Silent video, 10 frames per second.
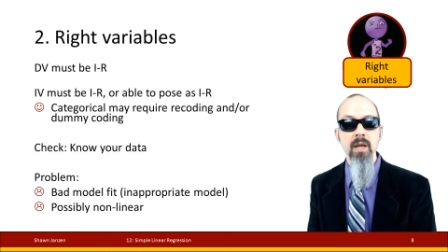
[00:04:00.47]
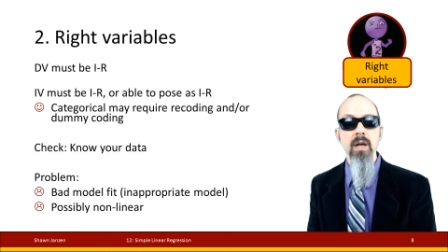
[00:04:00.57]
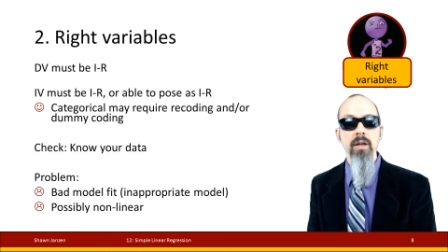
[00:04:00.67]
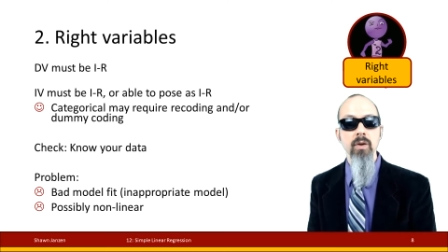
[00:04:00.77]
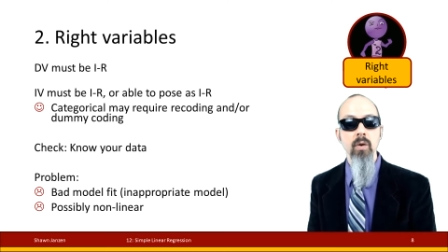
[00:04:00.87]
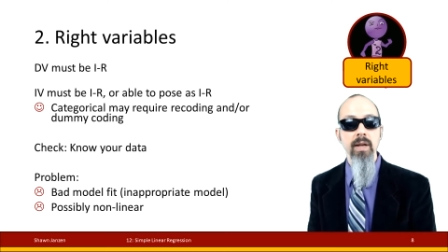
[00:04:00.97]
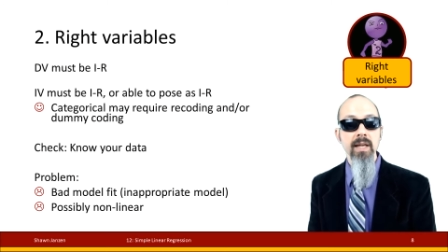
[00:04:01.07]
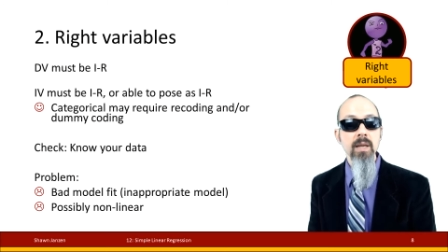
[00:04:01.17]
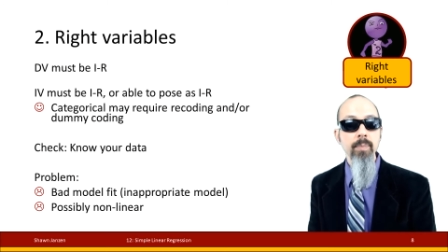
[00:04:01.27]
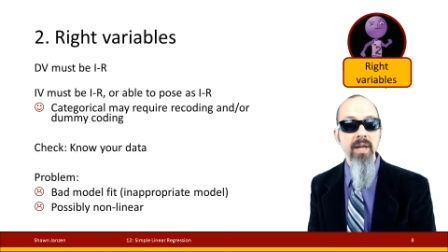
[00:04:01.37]
Your
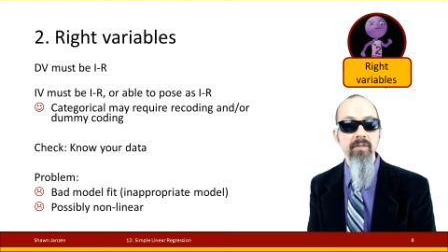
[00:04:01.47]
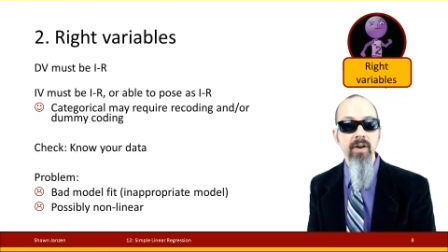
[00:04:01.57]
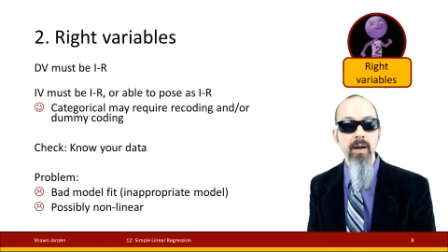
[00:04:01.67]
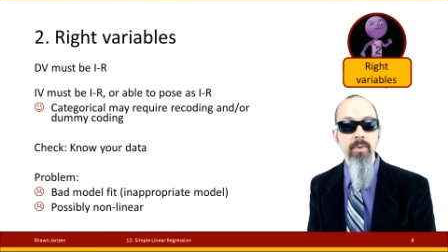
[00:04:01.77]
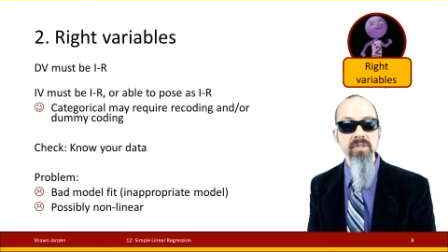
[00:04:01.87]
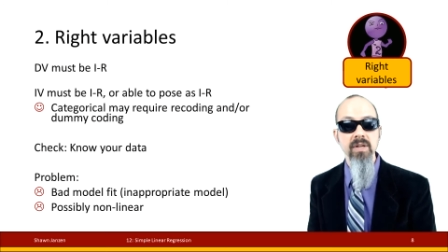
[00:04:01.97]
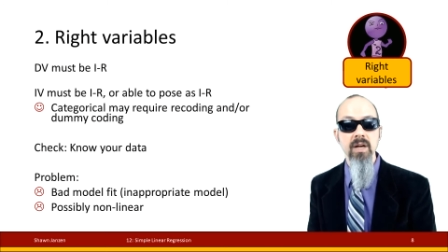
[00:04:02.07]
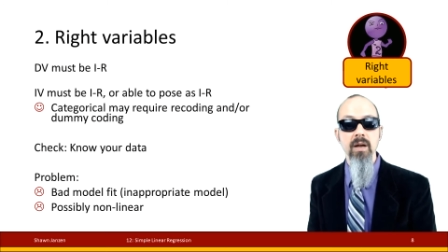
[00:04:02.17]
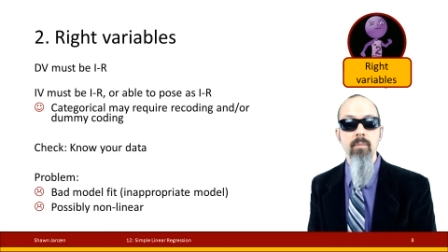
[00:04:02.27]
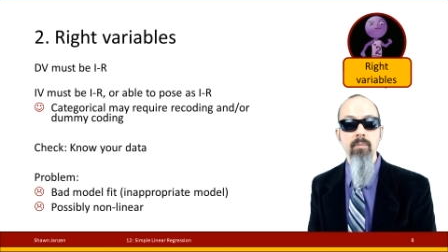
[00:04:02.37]
independent variables
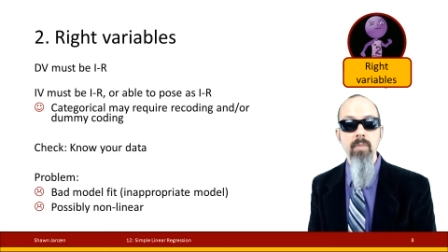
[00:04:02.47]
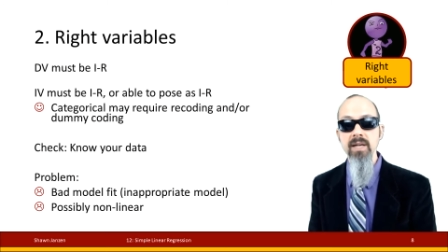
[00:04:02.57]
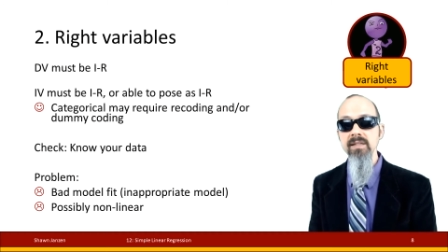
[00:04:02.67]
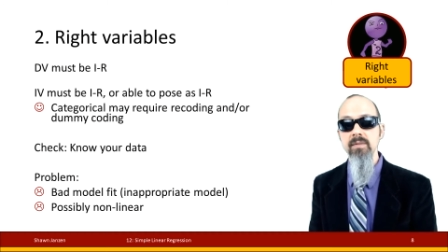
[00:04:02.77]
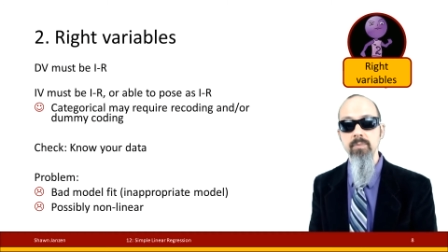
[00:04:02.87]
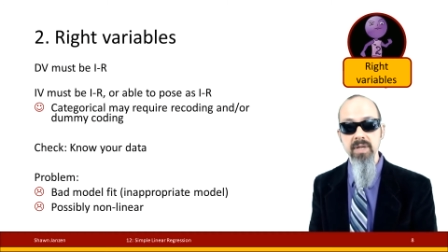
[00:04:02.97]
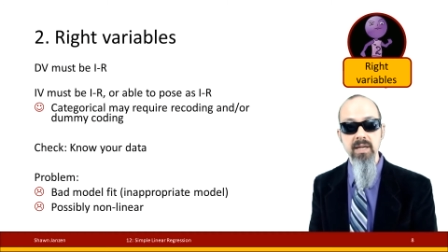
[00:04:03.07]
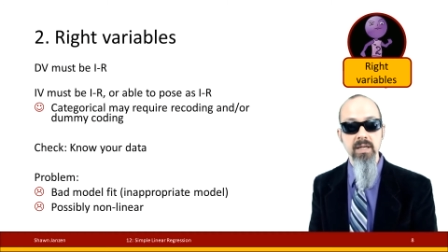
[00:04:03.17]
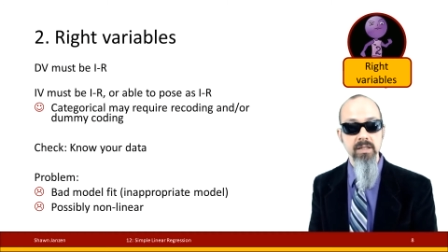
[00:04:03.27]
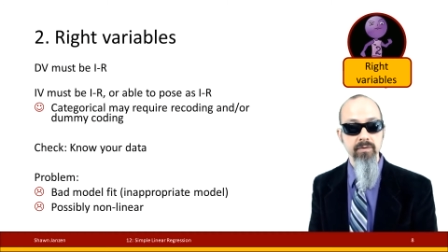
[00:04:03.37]
must be
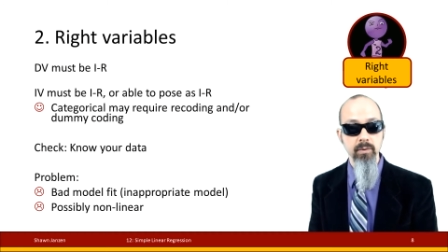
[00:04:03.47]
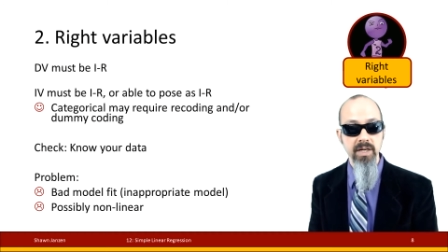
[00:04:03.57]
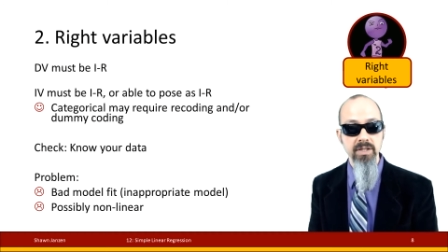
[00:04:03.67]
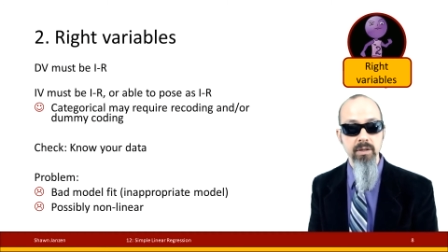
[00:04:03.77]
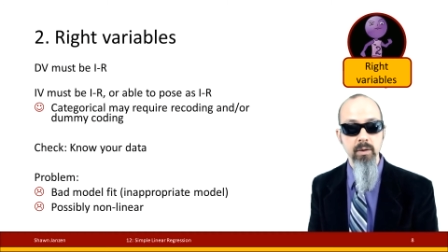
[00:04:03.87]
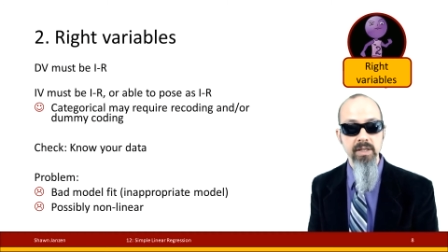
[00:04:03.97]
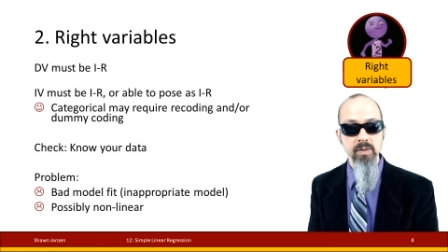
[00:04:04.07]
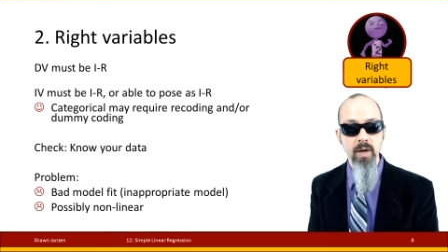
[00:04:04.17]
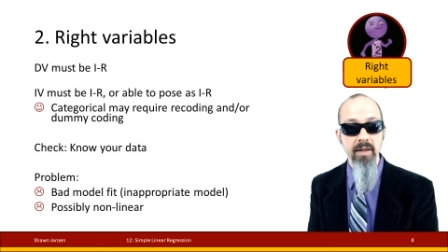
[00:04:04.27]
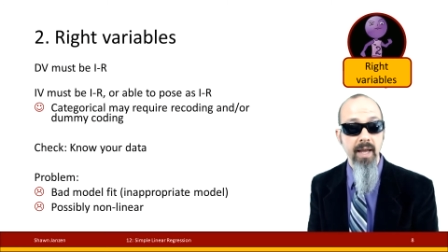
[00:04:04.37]
interval ratio as
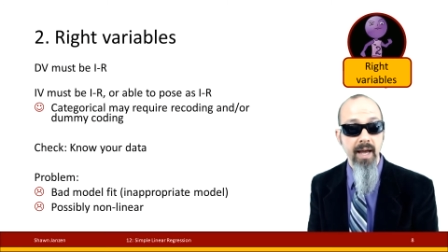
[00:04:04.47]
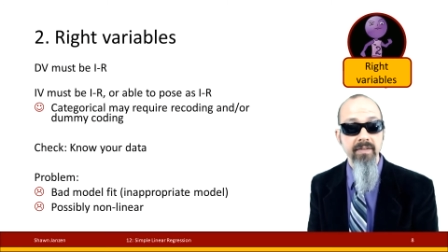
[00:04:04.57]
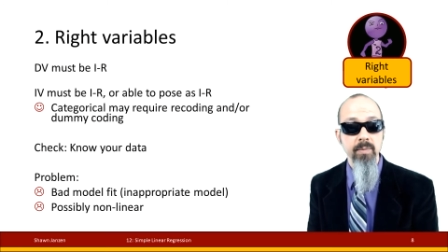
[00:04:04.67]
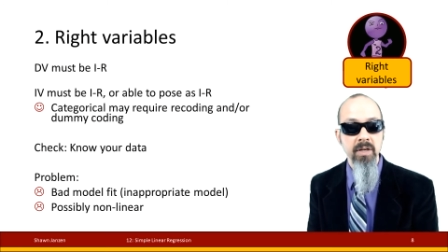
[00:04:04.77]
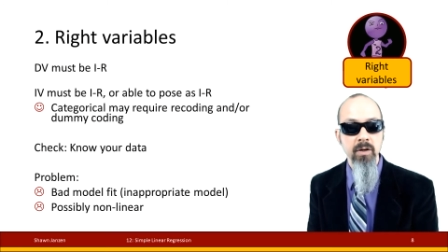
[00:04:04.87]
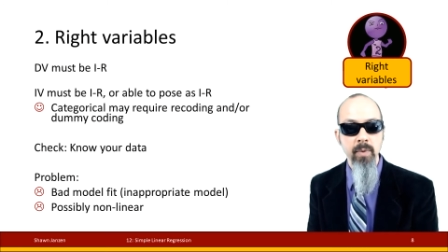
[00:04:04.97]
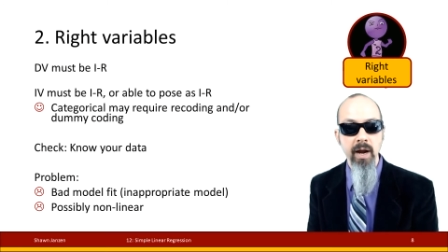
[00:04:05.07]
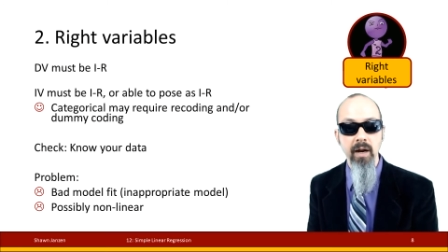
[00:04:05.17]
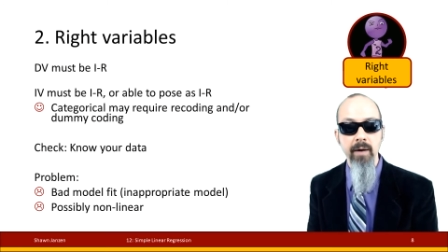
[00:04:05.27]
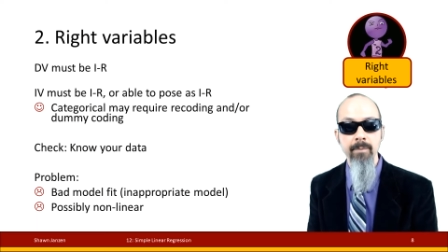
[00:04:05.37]
well. They have to be
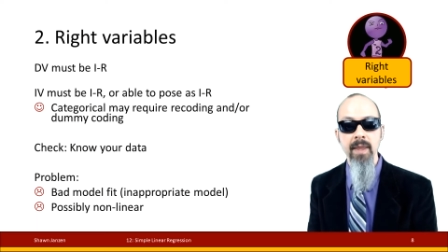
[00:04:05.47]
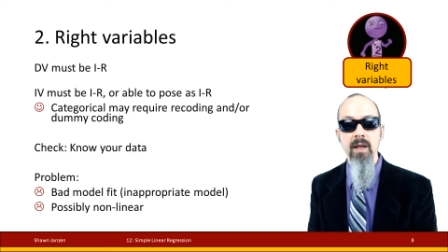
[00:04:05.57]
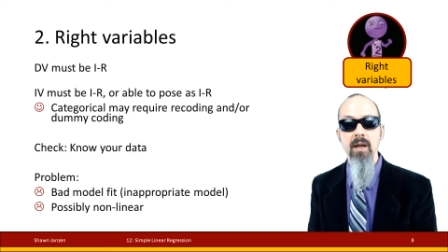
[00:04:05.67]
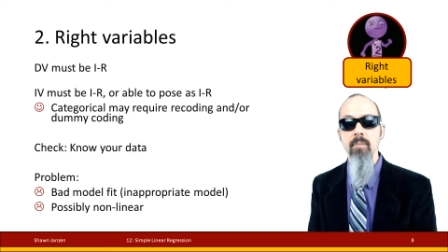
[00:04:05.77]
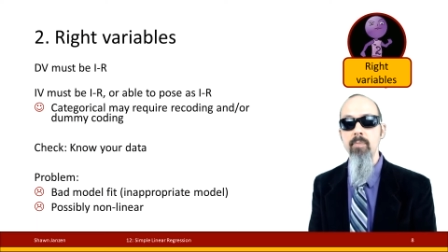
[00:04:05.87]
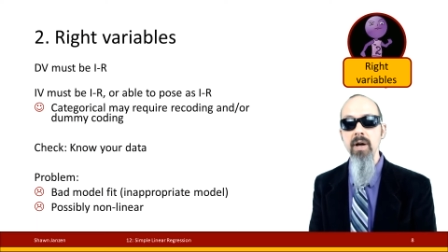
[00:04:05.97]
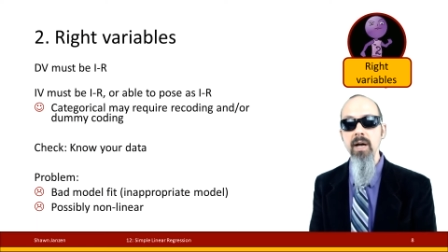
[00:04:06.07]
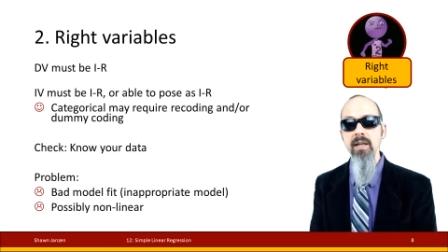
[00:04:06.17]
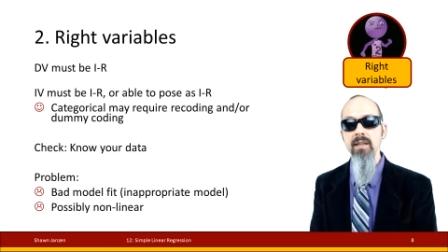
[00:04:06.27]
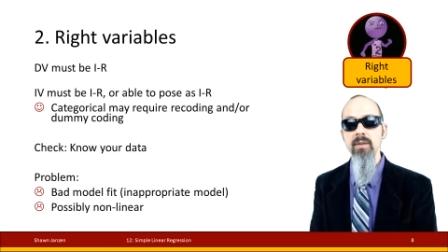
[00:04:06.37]
numeric.
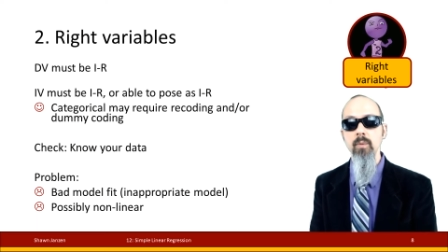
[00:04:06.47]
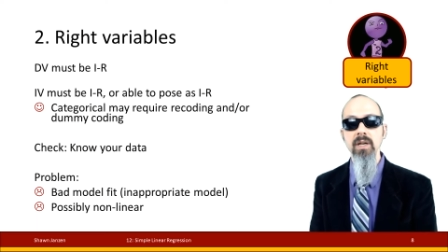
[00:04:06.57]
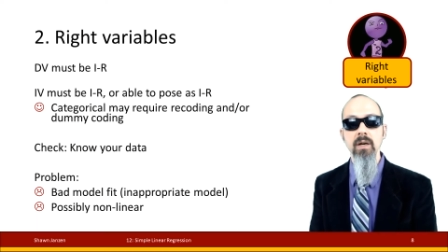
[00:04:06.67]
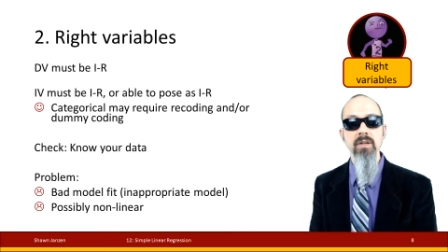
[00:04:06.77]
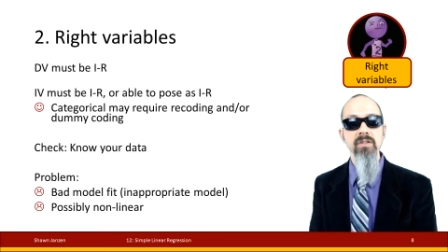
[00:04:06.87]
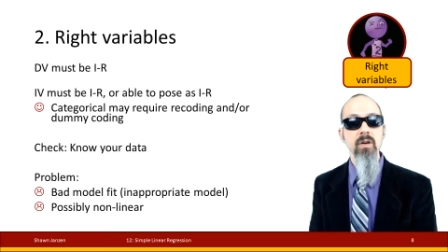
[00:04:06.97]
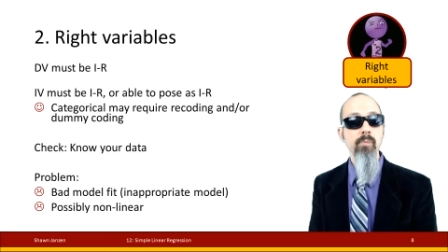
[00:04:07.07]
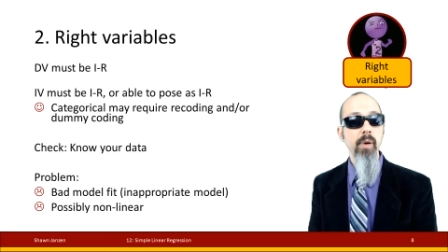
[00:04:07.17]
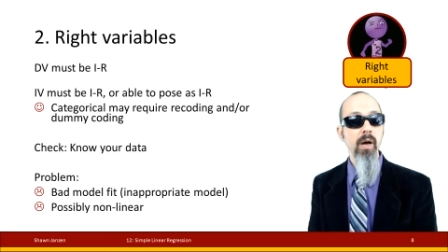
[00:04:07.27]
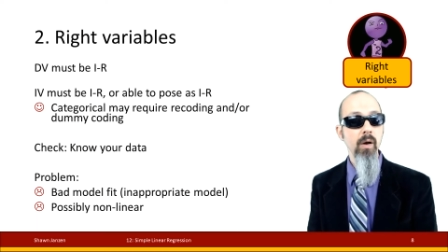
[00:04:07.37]
But we can also
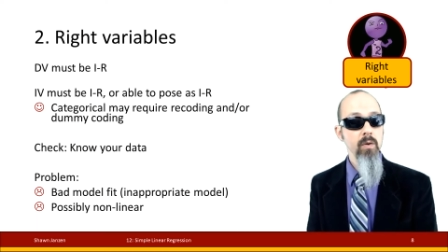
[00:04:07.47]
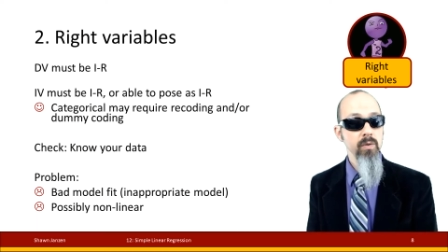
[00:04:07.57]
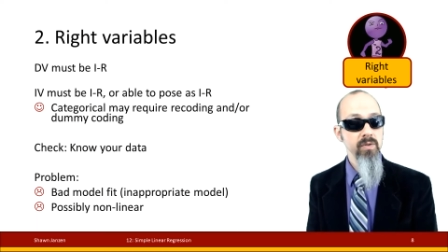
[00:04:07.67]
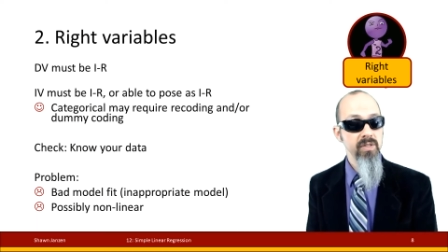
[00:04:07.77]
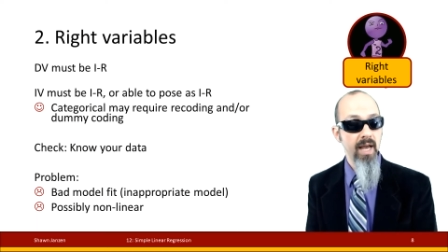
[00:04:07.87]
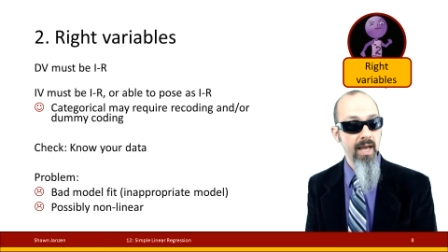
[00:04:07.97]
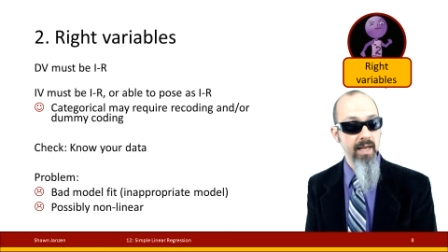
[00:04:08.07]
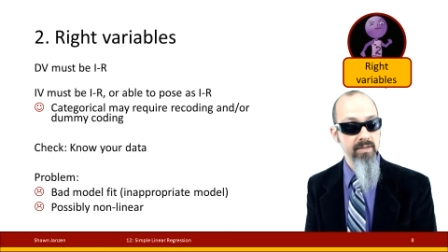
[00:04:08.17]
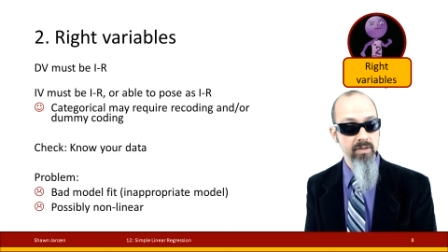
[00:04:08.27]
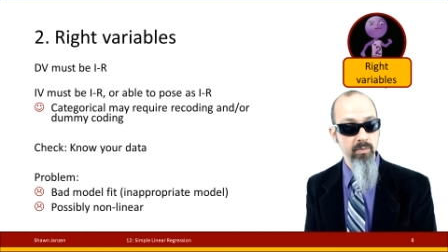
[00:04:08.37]
pose
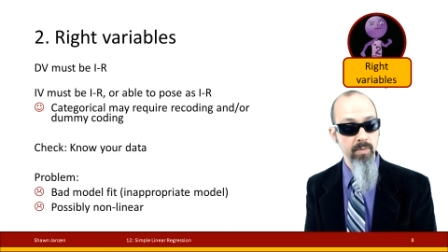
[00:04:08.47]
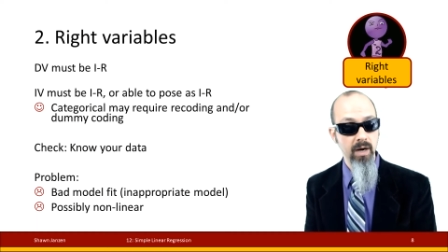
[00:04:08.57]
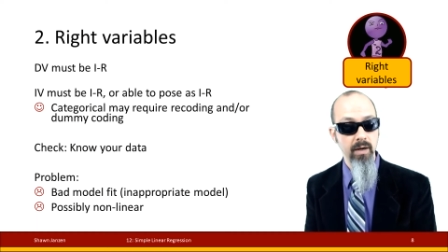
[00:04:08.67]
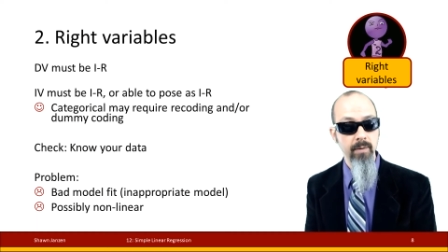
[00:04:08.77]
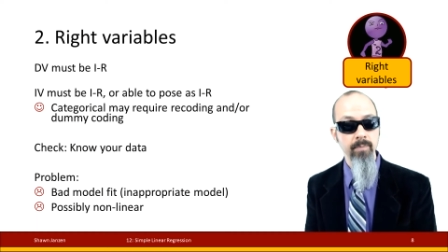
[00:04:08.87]
as numeric.